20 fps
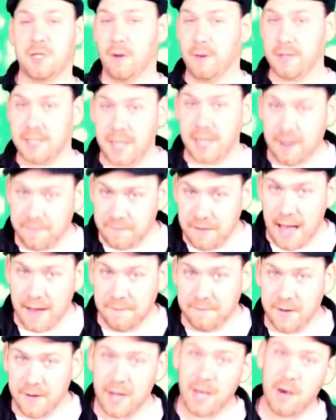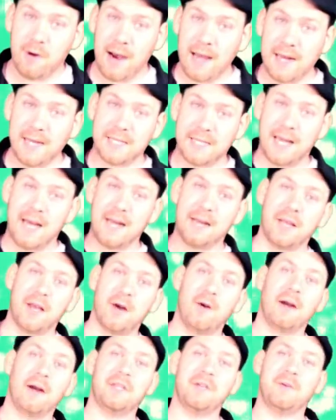So, instead of that video, I decided to
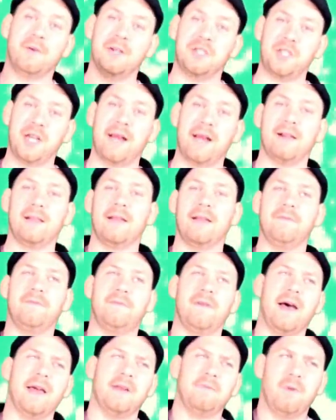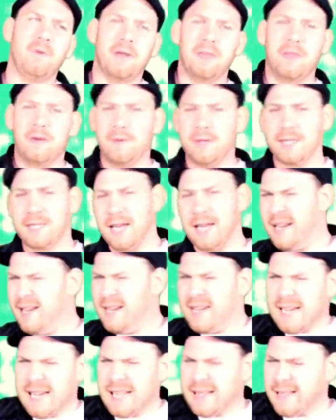go onto her channel and find one that was
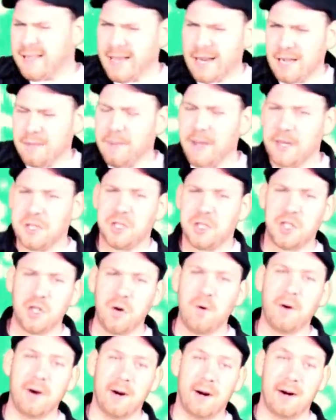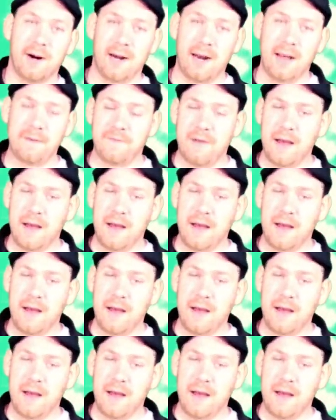a little bit shorter, and I